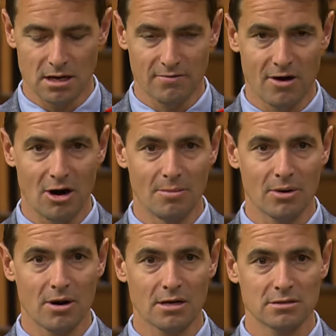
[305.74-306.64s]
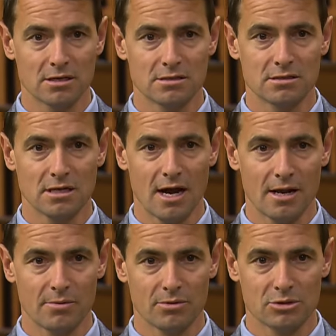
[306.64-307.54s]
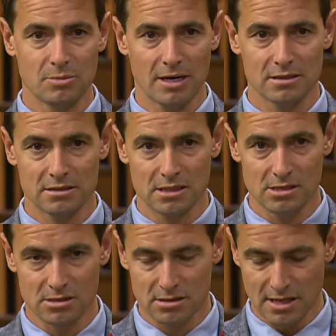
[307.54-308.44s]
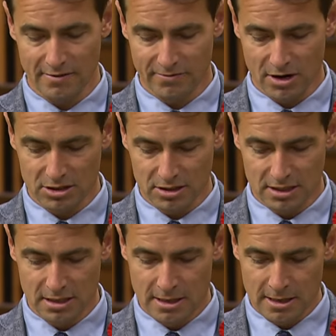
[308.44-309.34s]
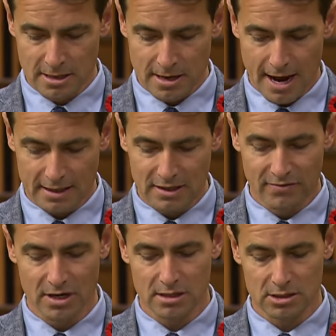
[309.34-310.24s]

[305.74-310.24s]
a lot of harm across our society with respect to seniors and that fraudulent activity.